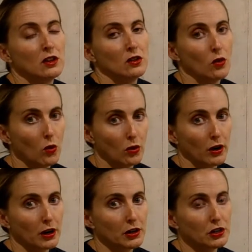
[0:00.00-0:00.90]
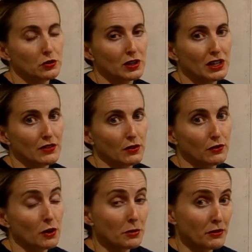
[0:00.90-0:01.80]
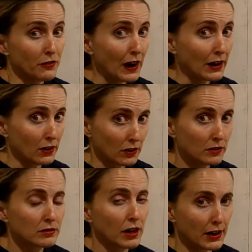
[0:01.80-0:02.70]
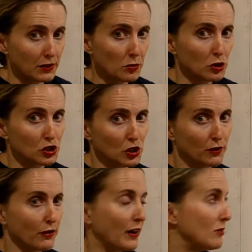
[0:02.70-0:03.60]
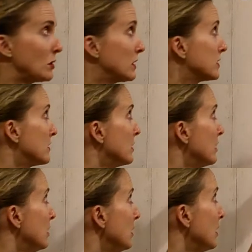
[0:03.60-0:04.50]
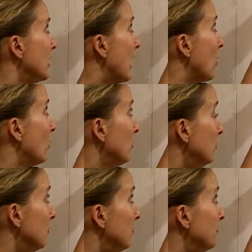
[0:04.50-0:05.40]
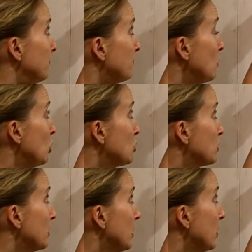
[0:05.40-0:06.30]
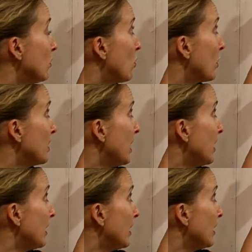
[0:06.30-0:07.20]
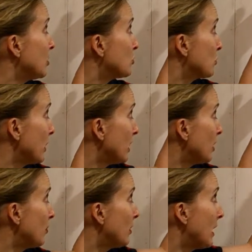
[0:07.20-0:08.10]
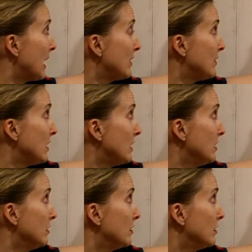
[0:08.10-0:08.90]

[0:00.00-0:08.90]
or you can give it from the vial, IV push over 5 minutes. Now, we usually coordinate it in a drip, IV,